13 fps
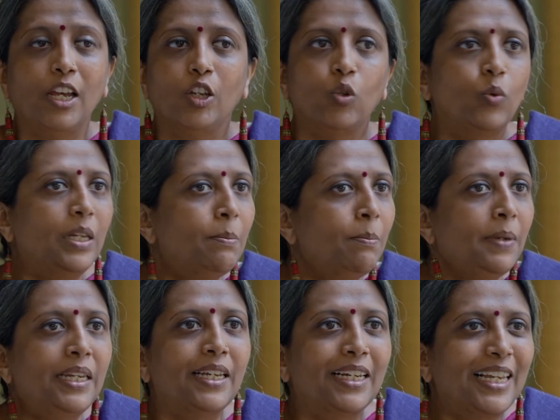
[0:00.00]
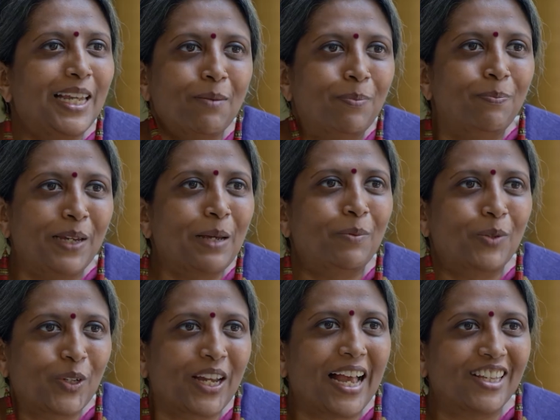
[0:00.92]
you will immediately be able
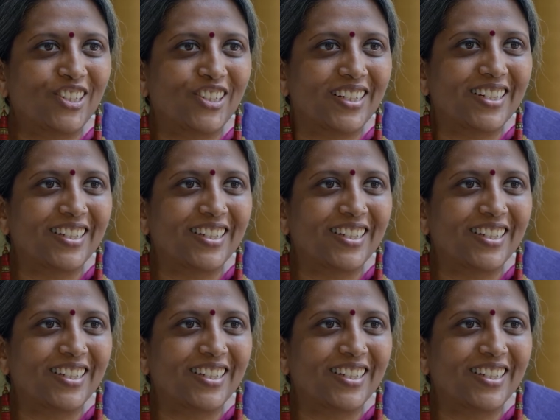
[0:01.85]
to catch it.